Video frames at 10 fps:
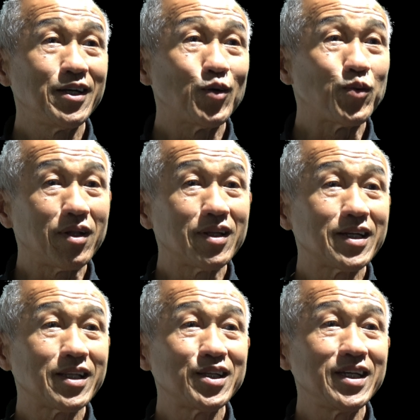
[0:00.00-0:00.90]
well,
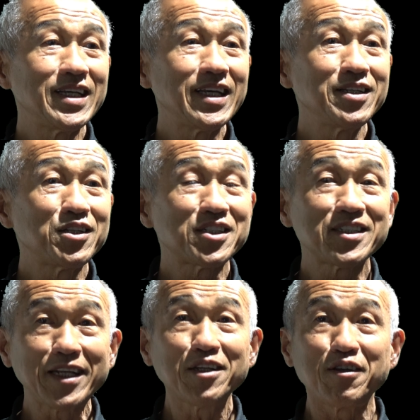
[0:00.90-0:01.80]
the
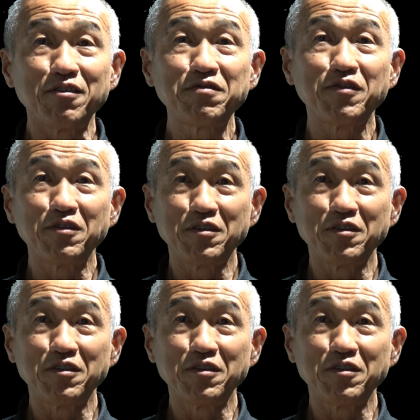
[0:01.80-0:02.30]
incentive